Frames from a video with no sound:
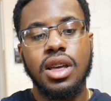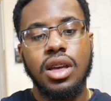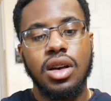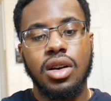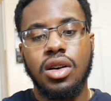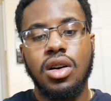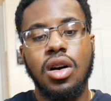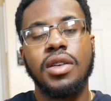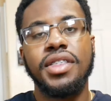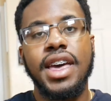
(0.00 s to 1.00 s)

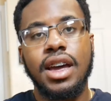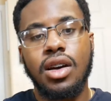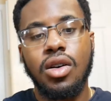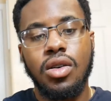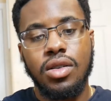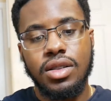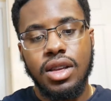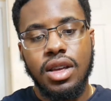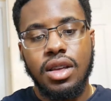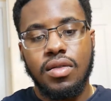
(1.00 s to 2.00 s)
on that card.
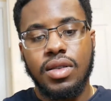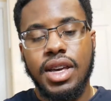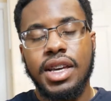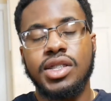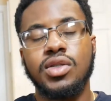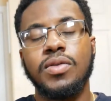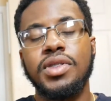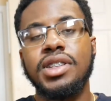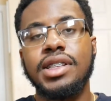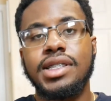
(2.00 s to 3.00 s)
Okay, so if we
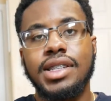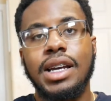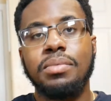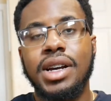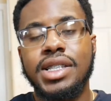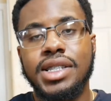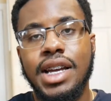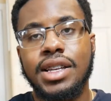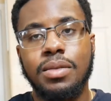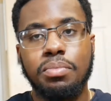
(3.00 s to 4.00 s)
did a
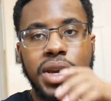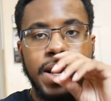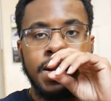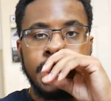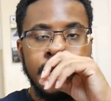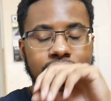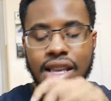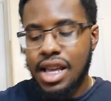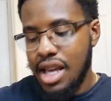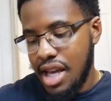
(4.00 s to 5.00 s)
side-by-side comparison,
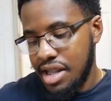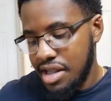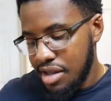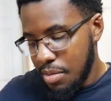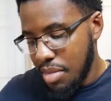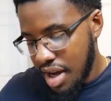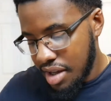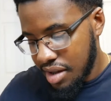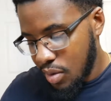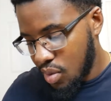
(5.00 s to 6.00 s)
I did the
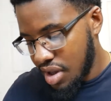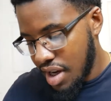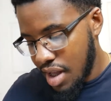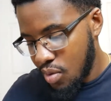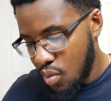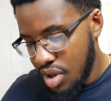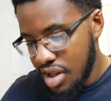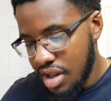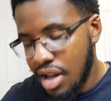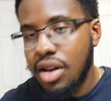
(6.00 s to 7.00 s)
math and I went ahead and read
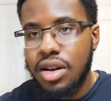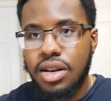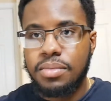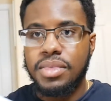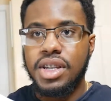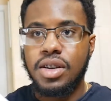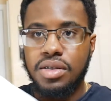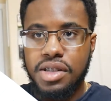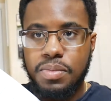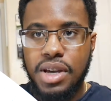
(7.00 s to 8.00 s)
it here on
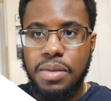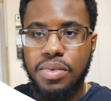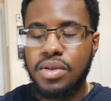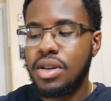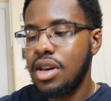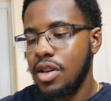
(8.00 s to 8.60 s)
this paper.